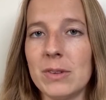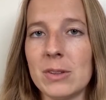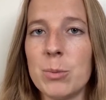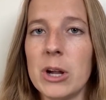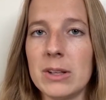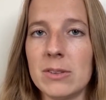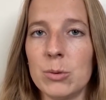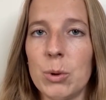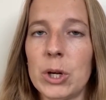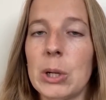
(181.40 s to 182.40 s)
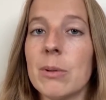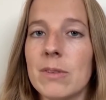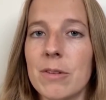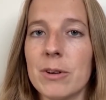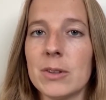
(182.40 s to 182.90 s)
experiences working with
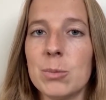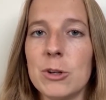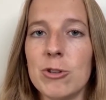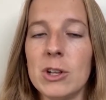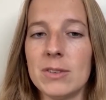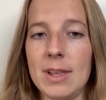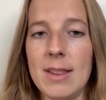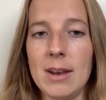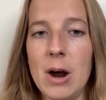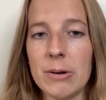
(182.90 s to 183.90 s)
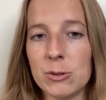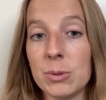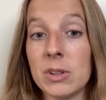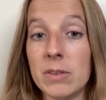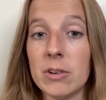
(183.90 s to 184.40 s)
different species in our
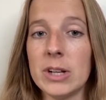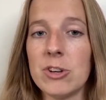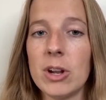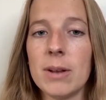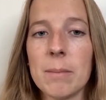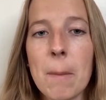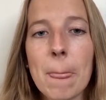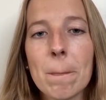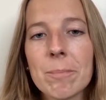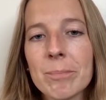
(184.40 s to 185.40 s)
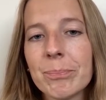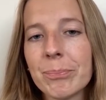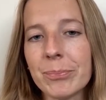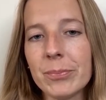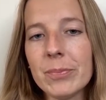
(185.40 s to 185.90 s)
specific region.
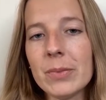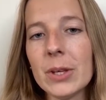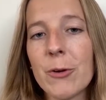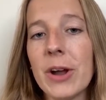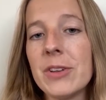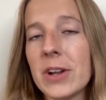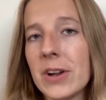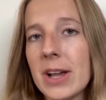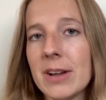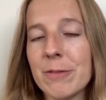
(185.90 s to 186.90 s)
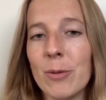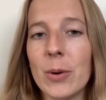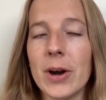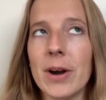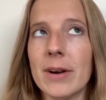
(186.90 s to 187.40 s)
Criteria
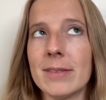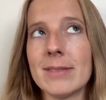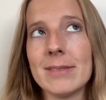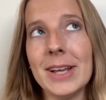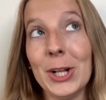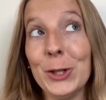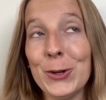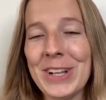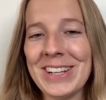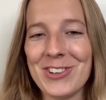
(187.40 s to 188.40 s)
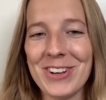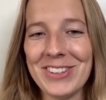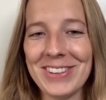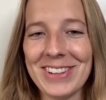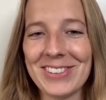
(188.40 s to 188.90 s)
for including
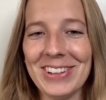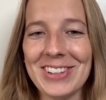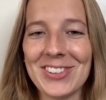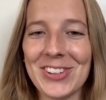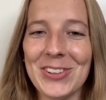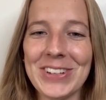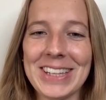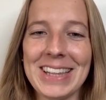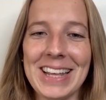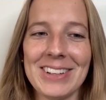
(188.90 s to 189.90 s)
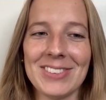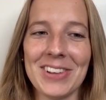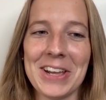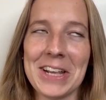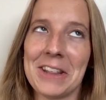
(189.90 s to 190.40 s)
trees in this list included things
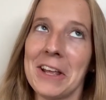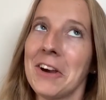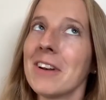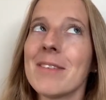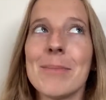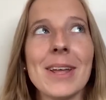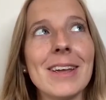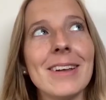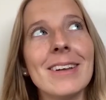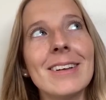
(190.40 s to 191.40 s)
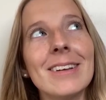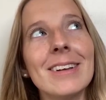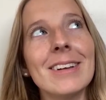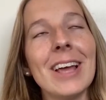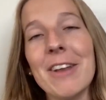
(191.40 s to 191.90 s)
like they couldn't be
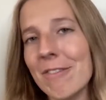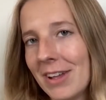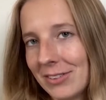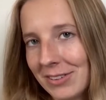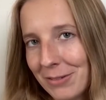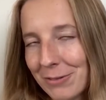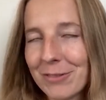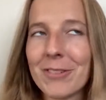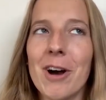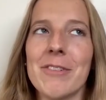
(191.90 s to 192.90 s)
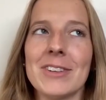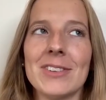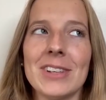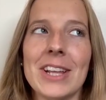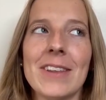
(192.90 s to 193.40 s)
invasive,
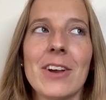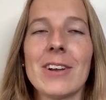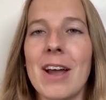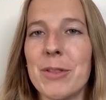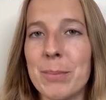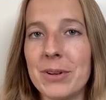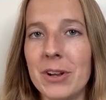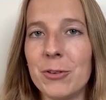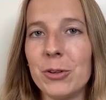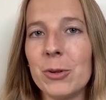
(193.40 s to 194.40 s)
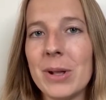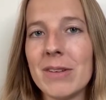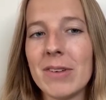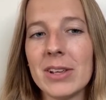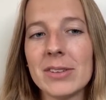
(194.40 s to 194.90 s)
obviously, and they couldn't have the potential to be
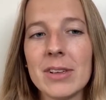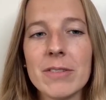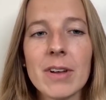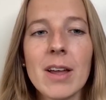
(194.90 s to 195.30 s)
invasive.